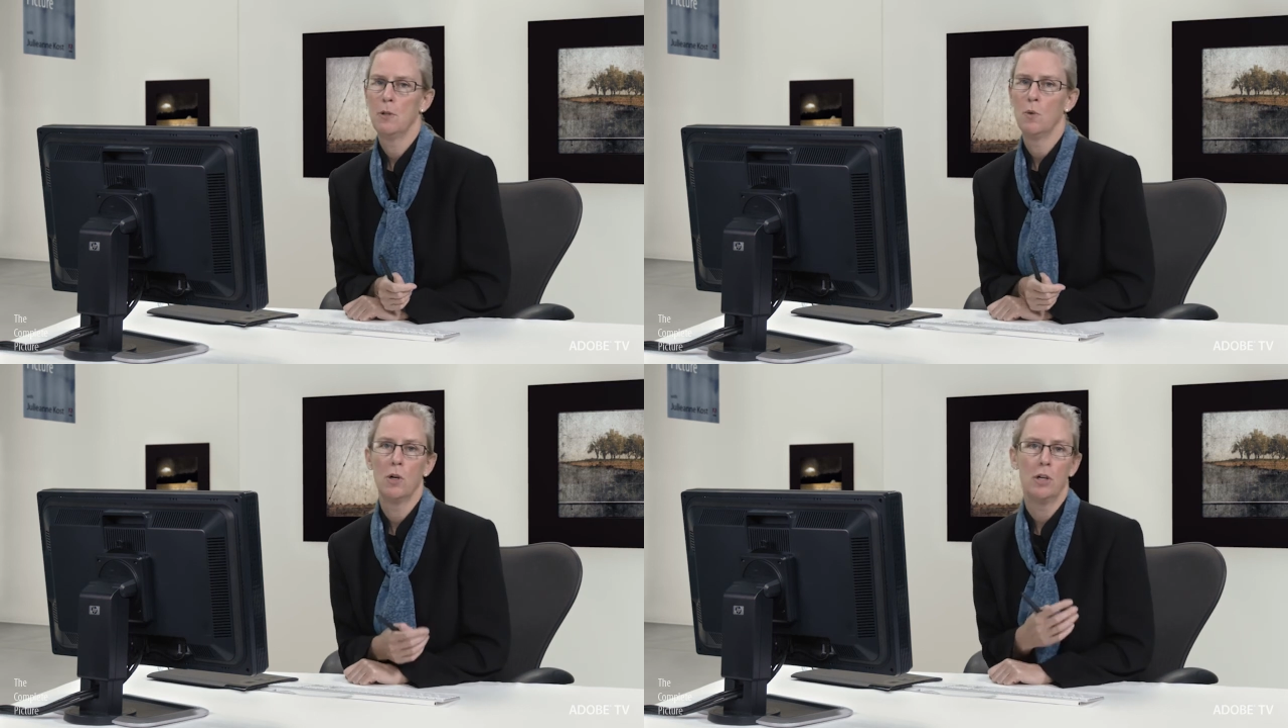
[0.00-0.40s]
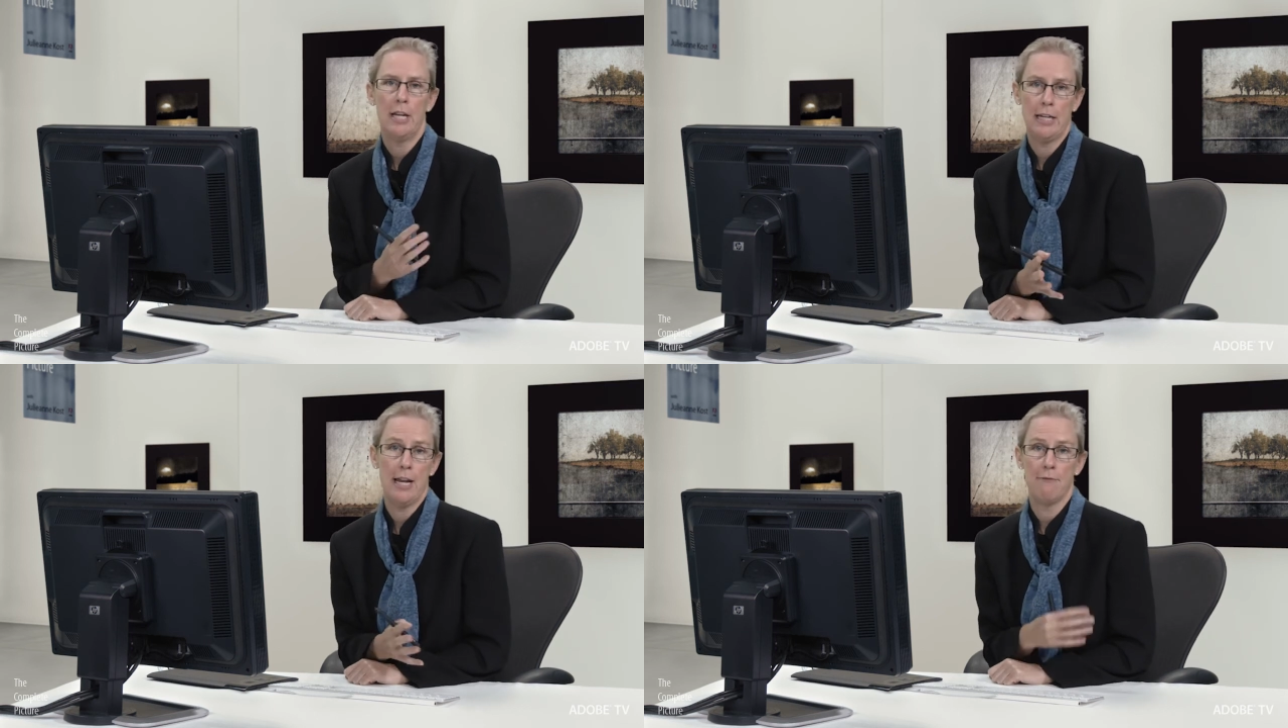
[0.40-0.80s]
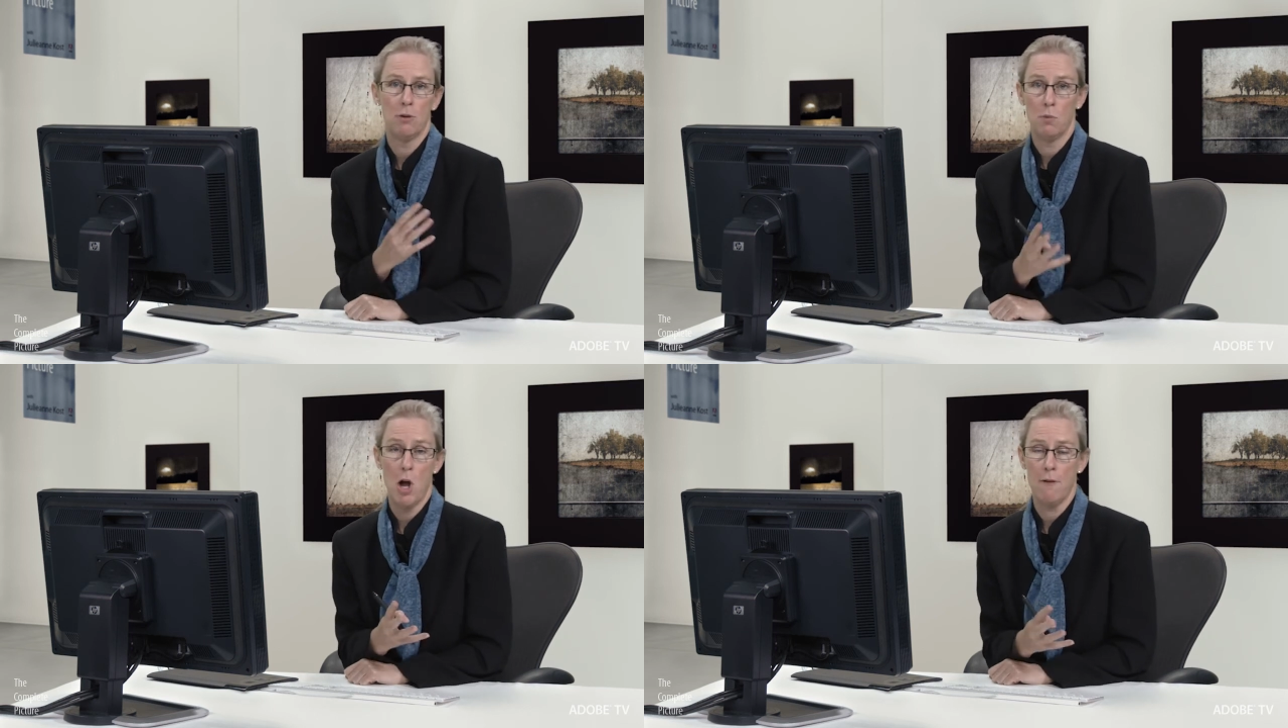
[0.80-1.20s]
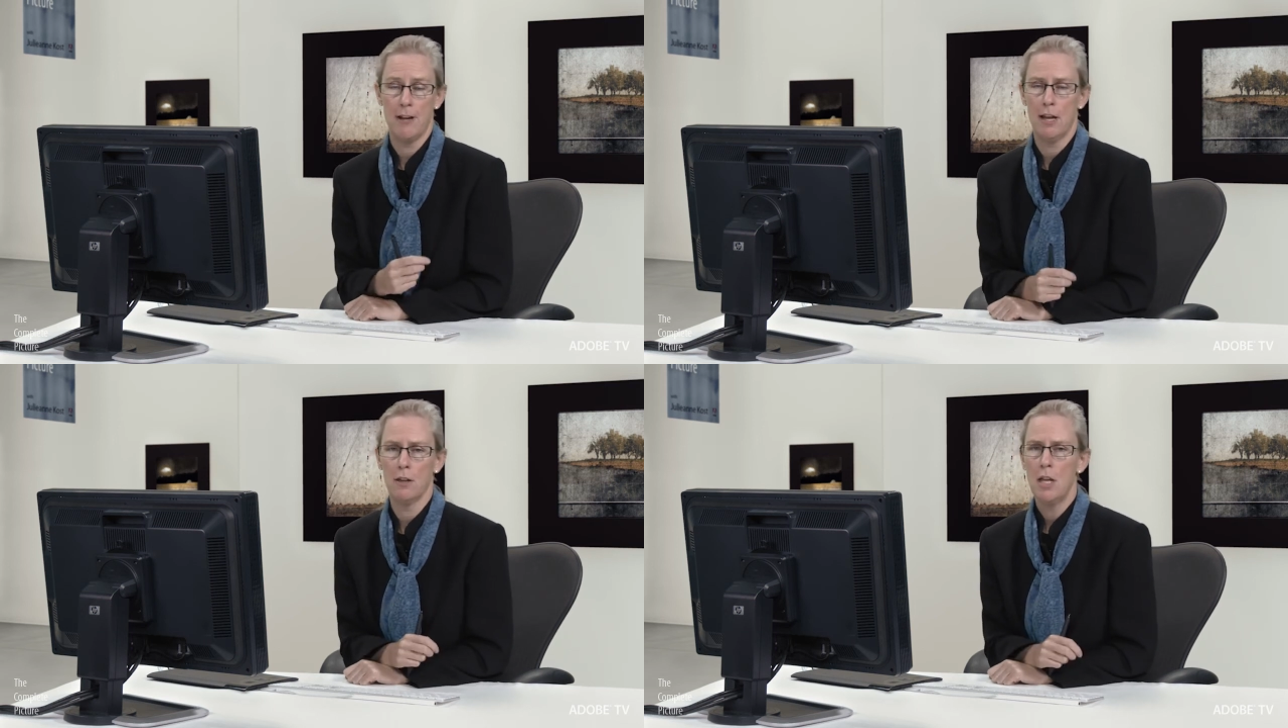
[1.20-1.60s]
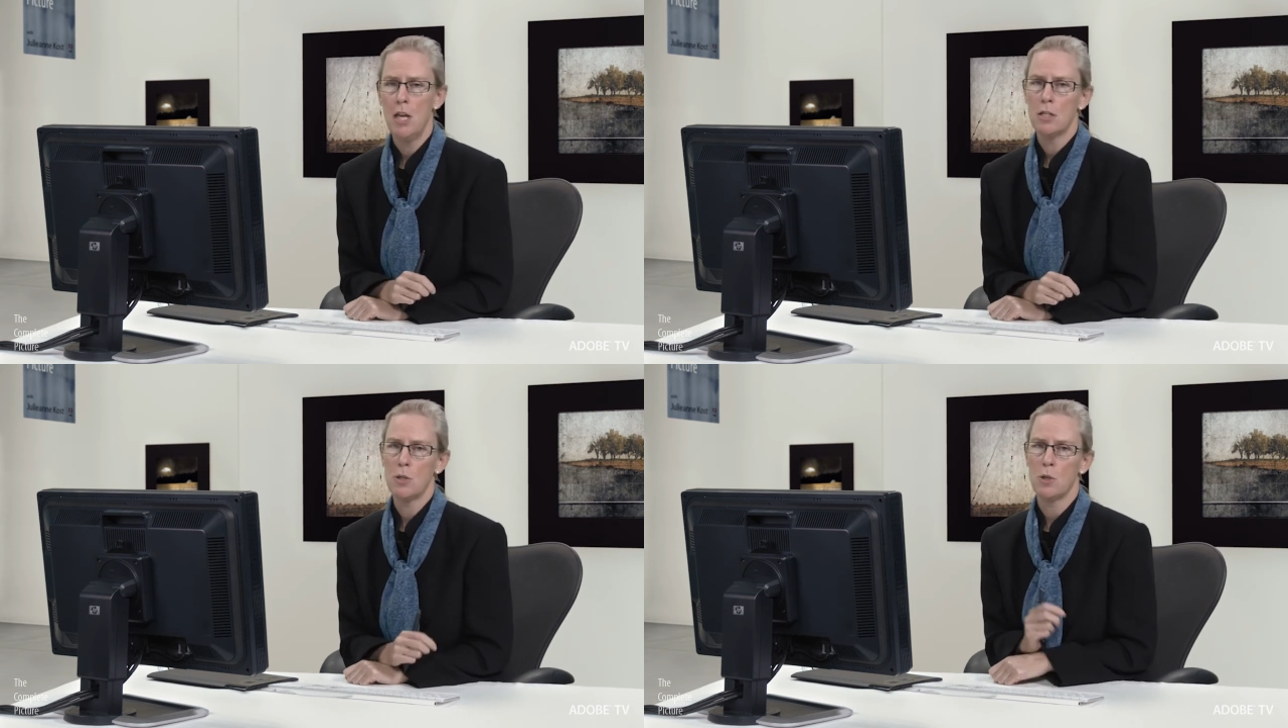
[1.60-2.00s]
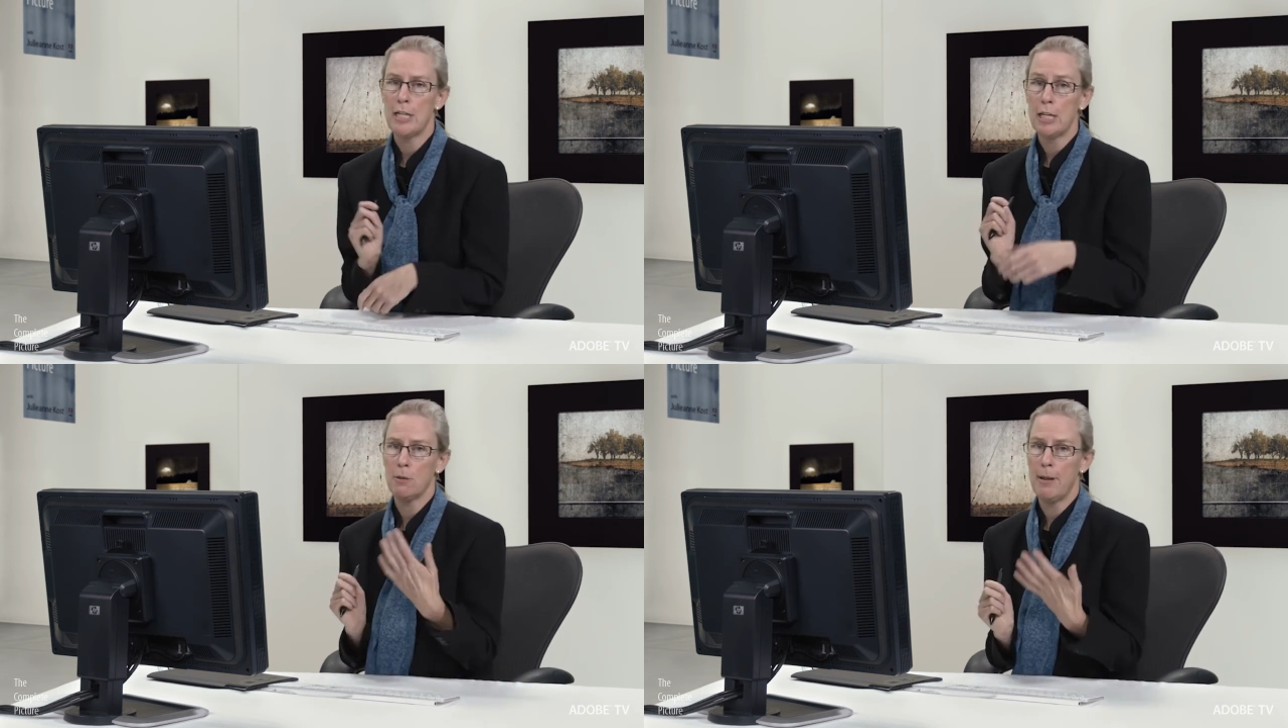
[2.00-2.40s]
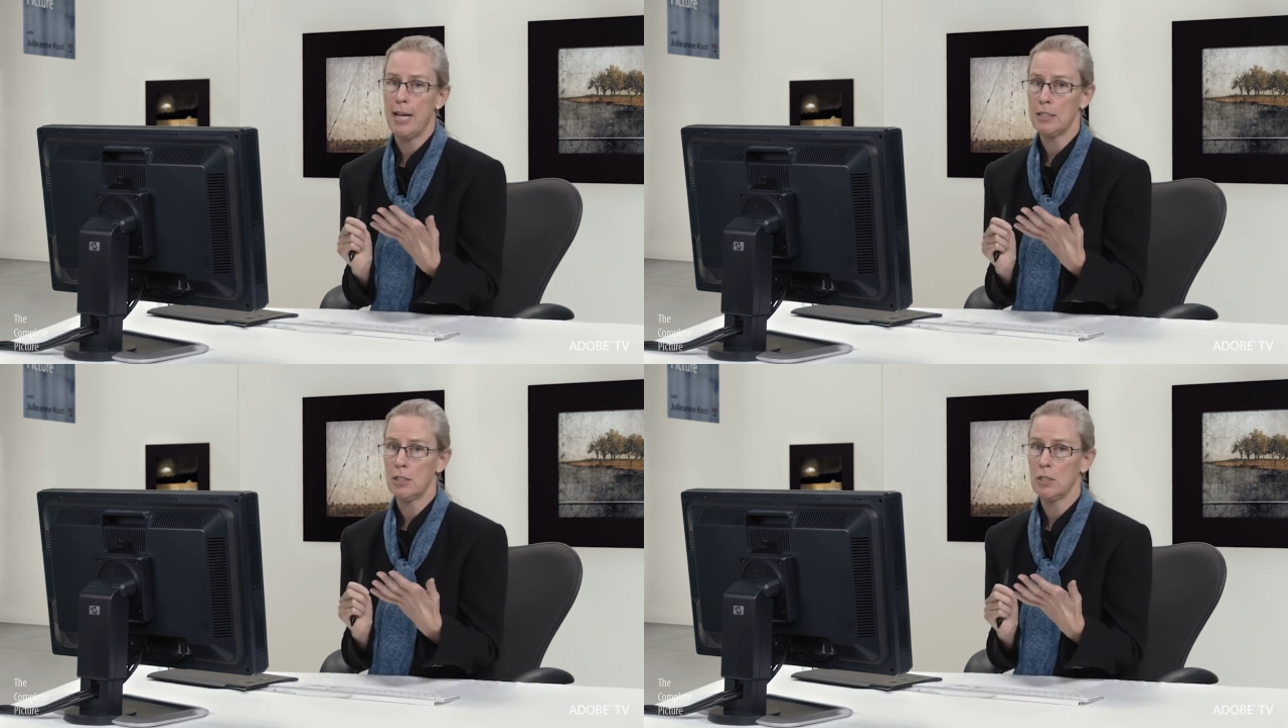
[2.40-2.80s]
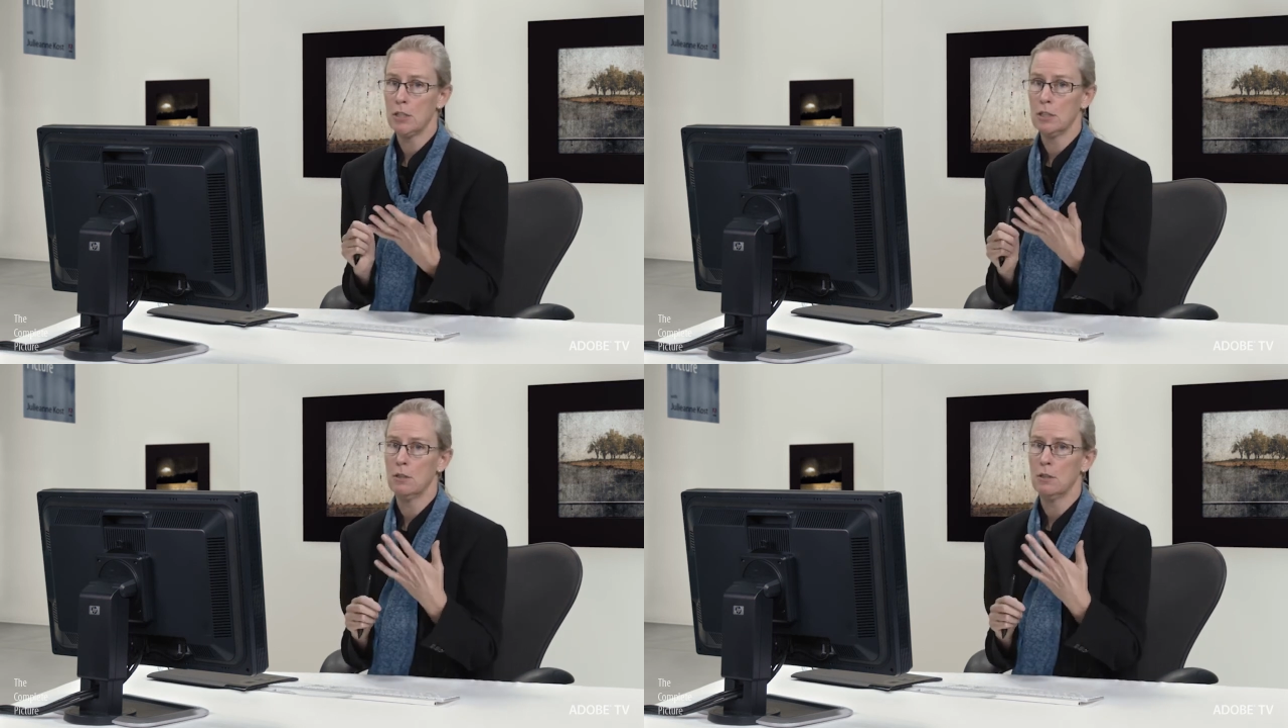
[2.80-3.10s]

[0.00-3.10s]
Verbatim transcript: or NEF or RAW file. So it'll take your master